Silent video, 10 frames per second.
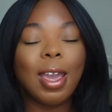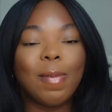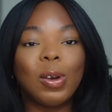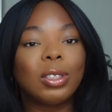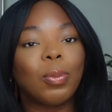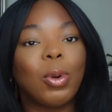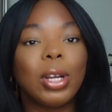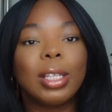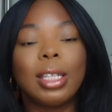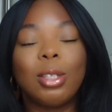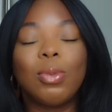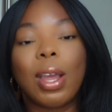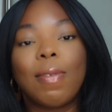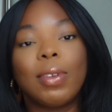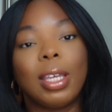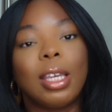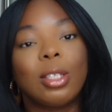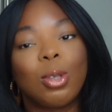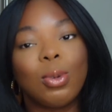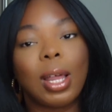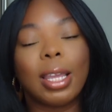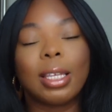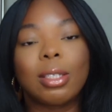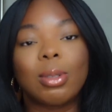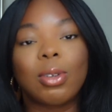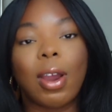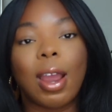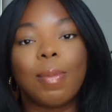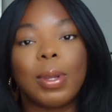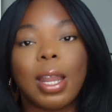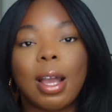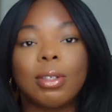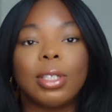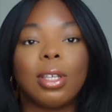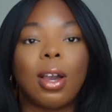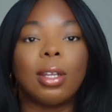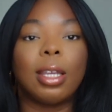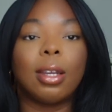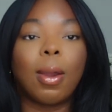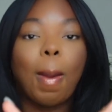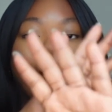And most importantly, do not forget to like and subscribe. And I'll see y'all later.